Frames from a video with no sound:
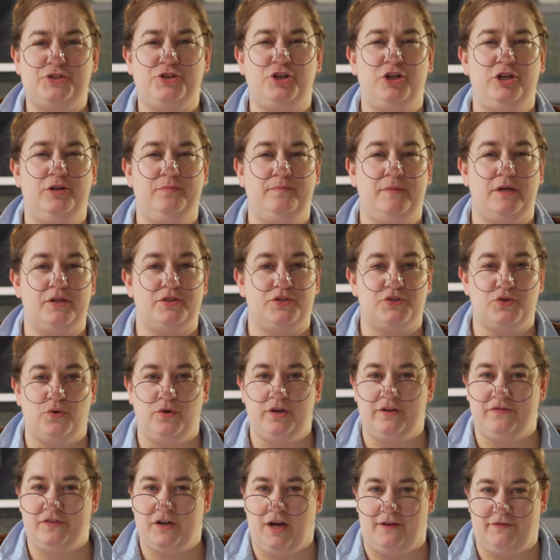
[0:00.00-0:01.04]
term
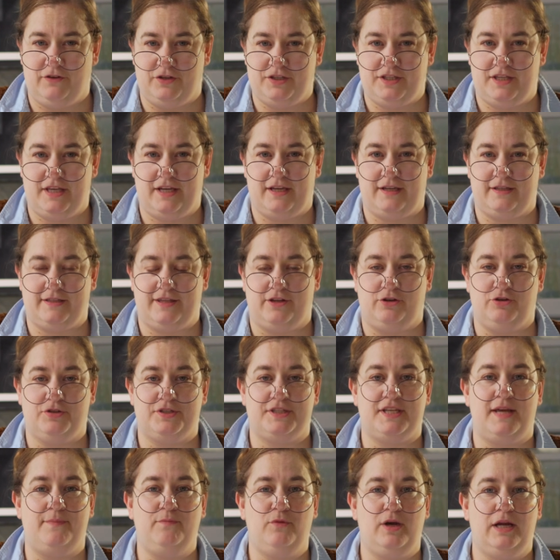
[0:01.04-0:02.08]
sort of covers things that are
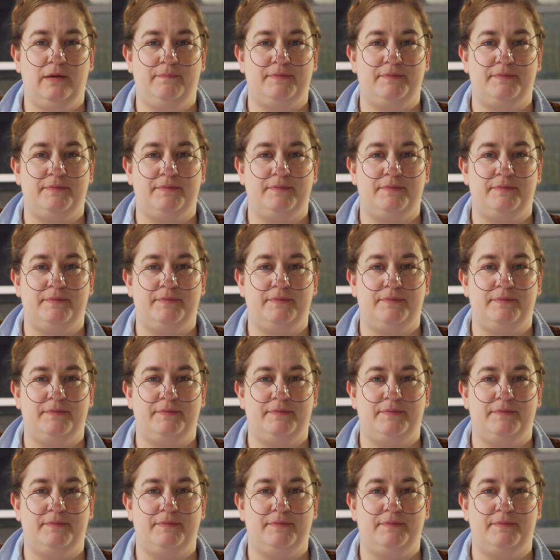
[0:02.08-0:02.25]
somewhere